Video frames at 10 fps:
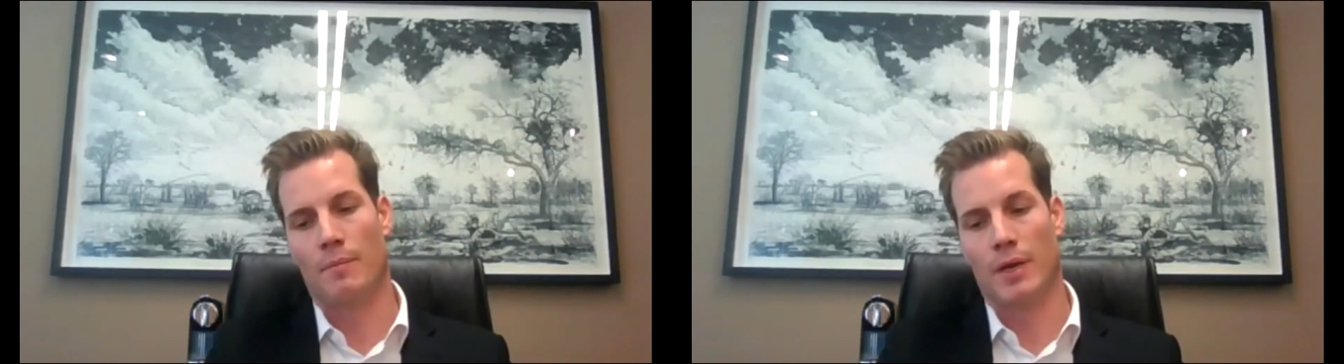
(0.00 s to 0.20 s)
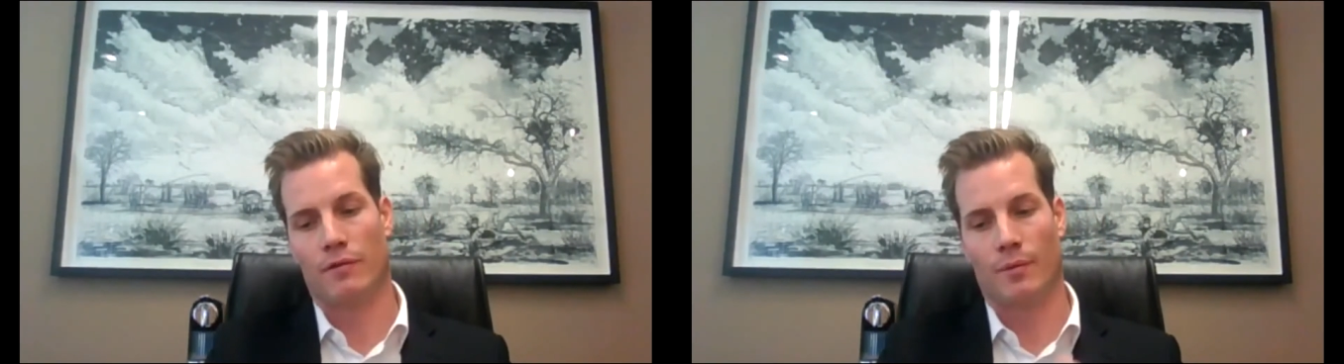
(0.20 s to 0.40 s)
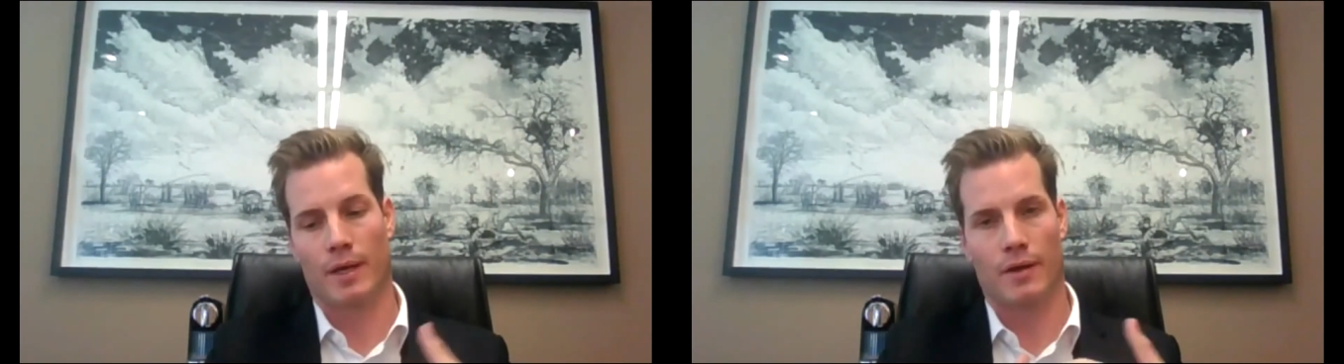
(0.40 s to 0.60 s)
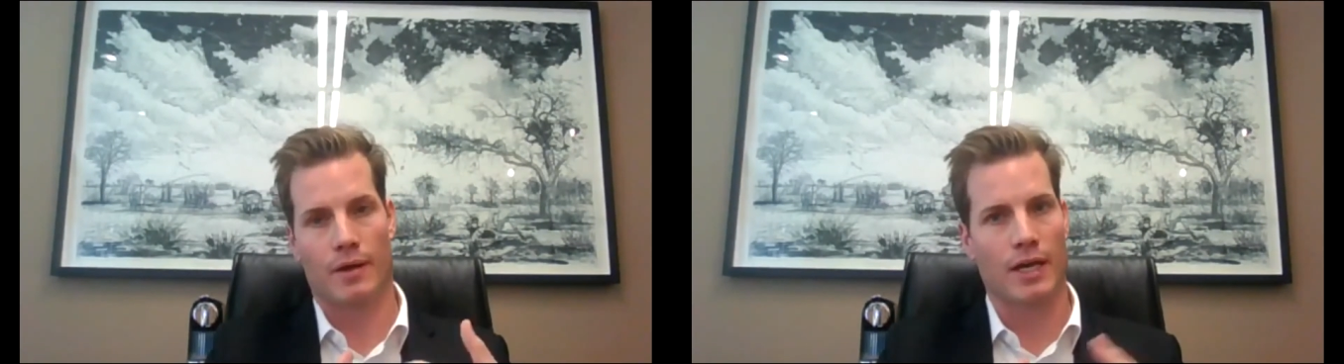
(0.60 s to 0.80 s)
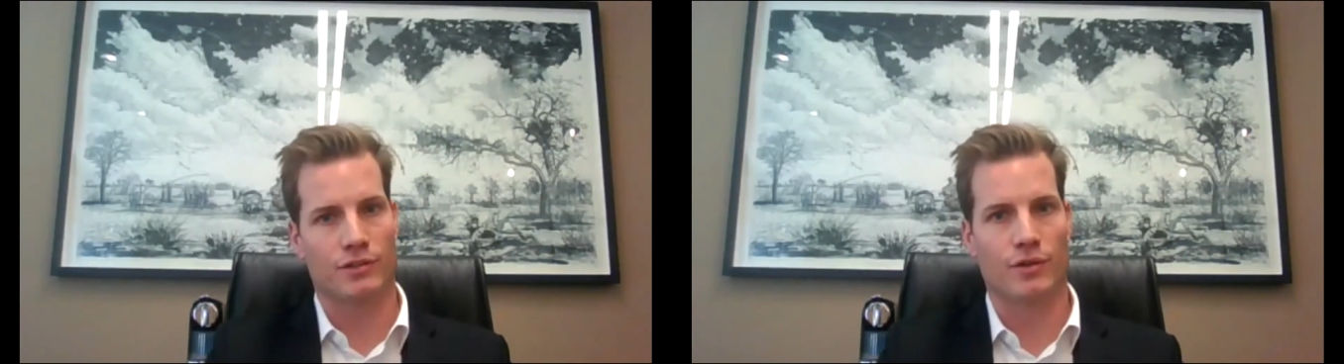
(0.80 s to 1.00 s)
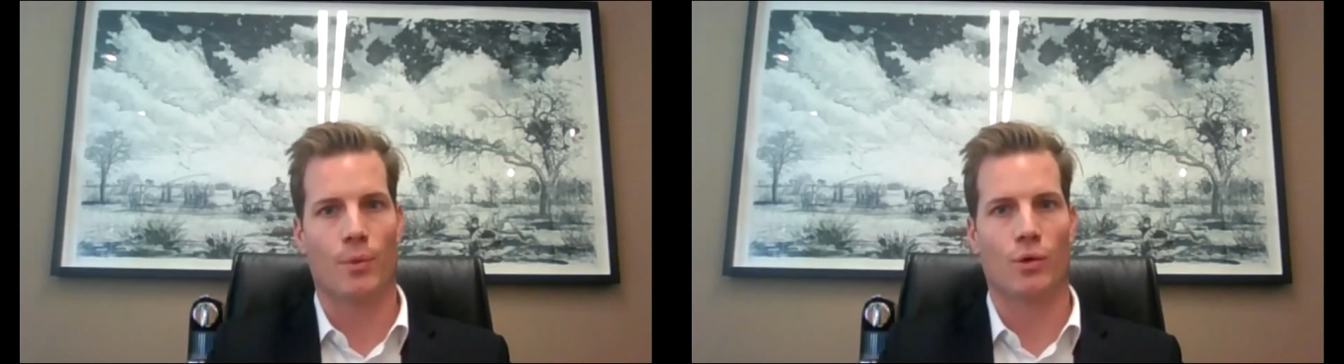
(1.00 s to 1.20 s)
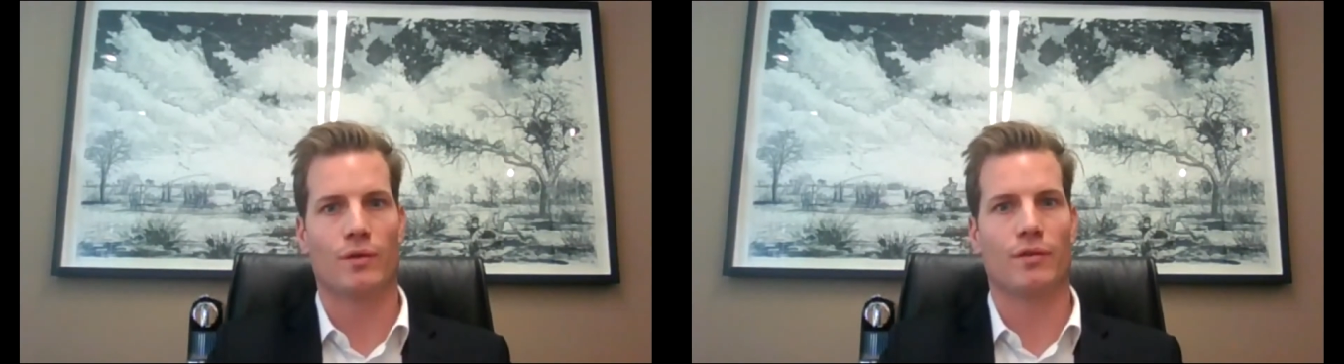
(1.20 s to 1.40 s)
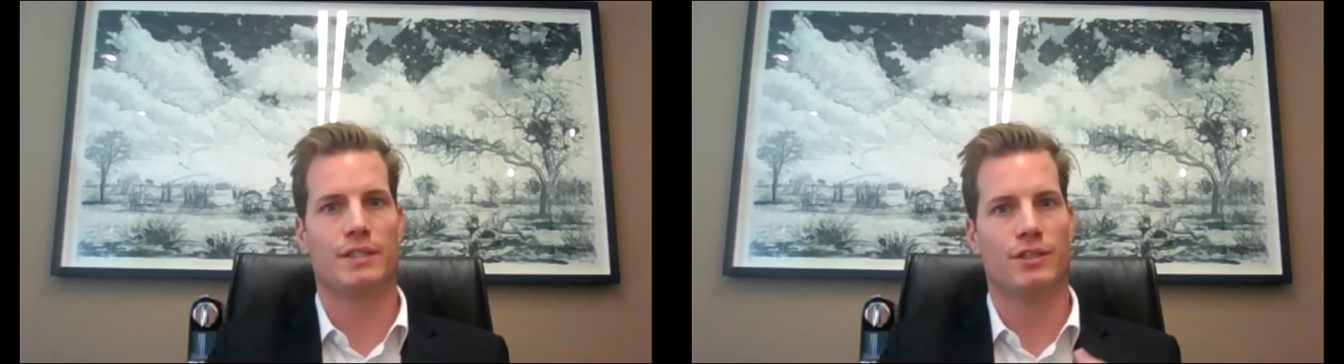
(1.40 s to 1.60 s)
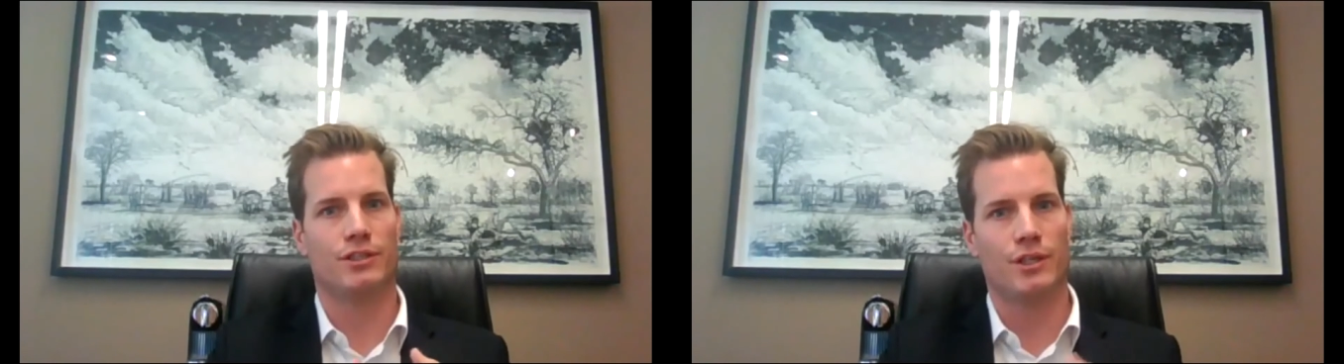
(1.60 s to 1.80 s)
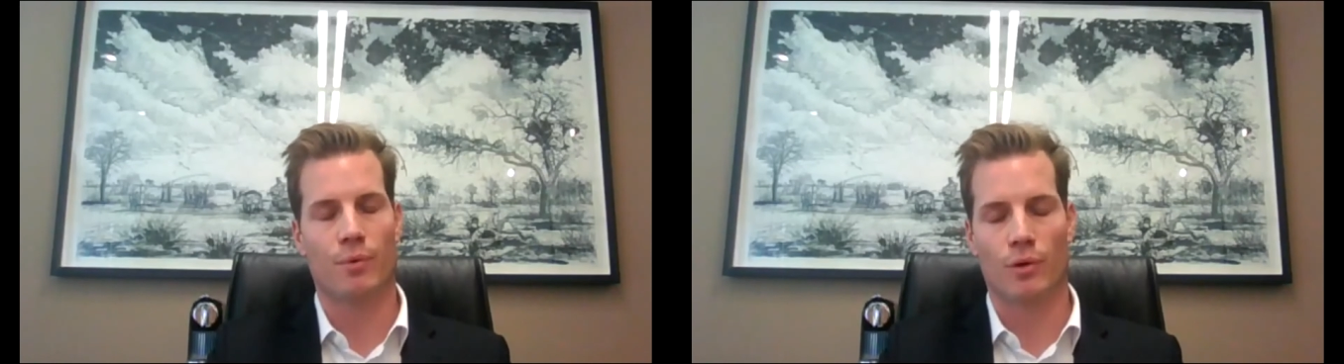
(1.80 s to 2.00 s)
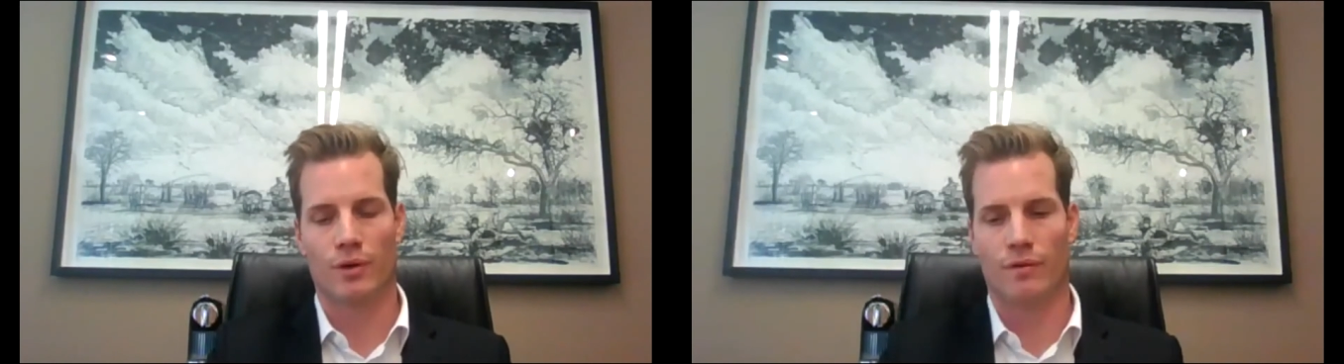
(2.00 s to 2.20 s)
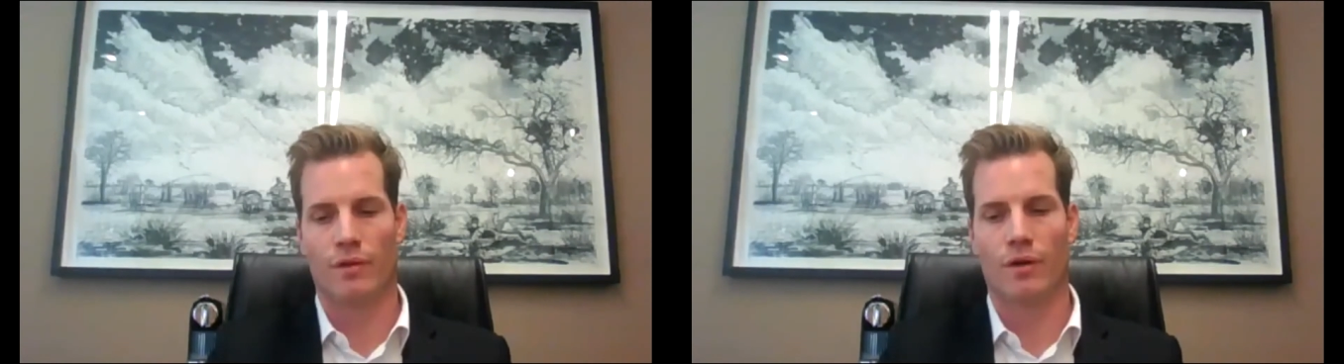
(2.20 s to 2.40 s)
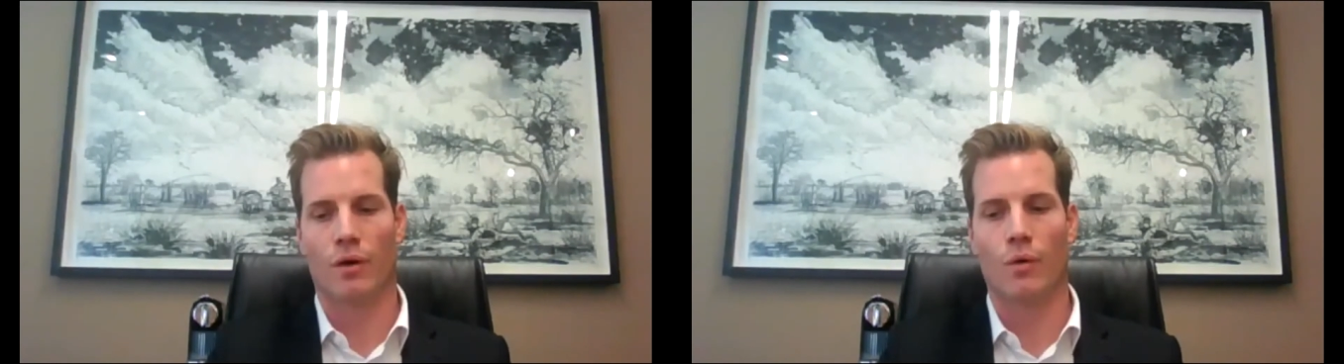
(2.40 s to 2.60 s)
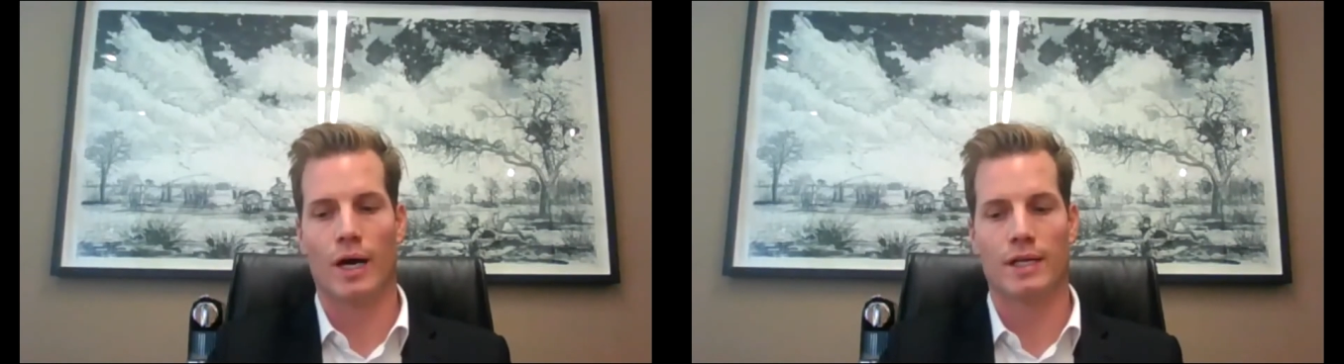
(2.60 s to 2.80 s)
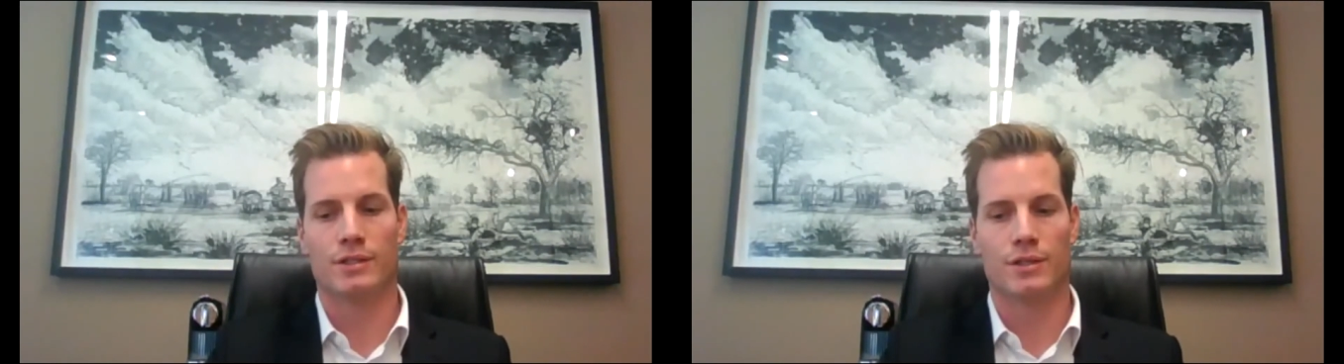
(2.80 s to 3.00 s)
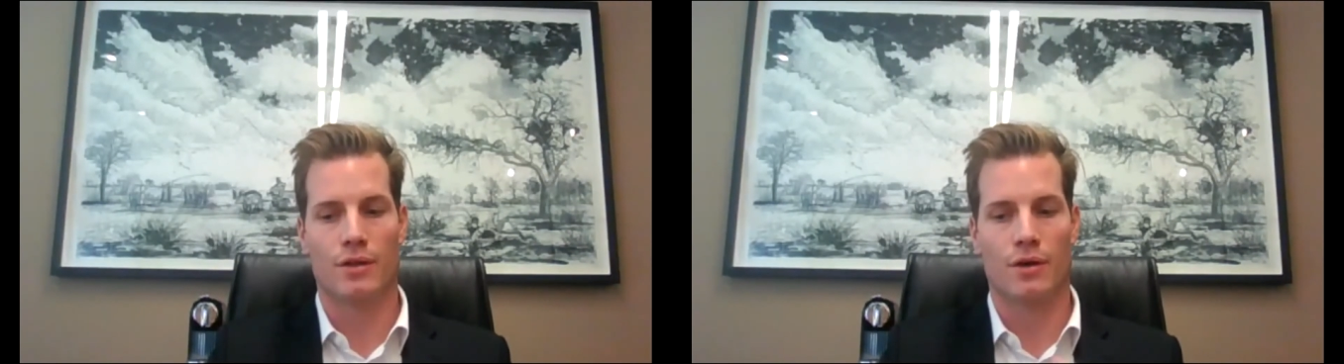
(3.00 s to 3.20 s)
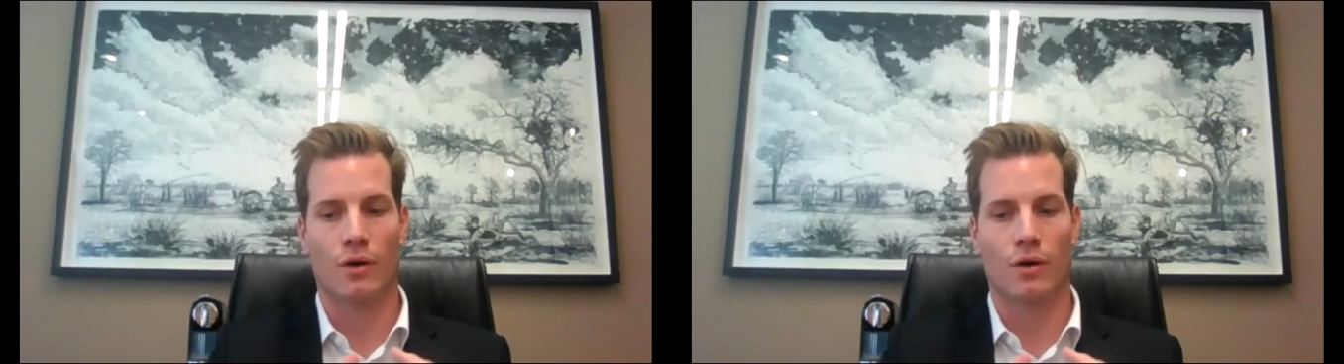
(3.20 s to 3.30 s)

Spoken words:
be it from a cash flow point of view, CGT point of view, there are ways to